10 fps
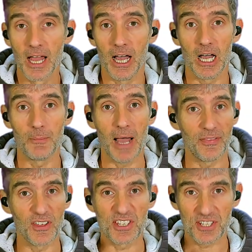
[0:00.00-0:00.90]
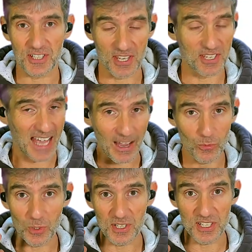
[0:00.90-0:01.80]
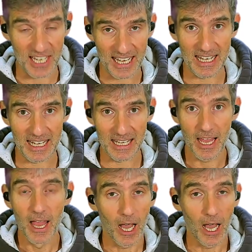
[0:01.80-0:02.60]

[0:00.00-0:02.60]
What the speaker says: and the sound was tinny.